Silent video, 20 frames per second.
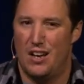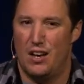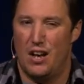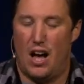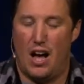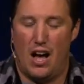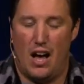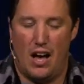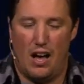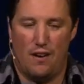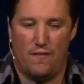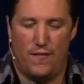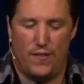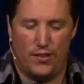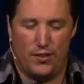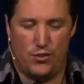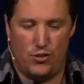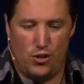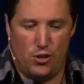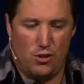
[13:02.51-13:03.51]
for
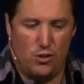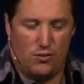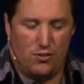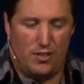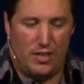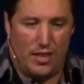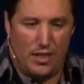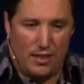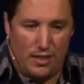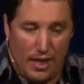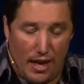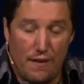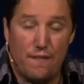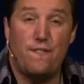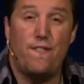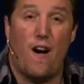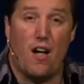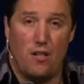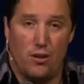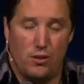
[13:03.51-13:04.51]
the Jews that
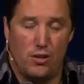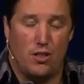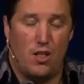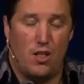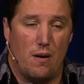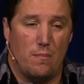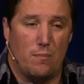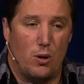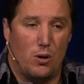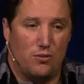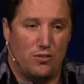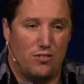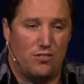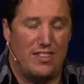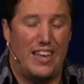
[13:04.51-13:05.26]
followed the of Moses,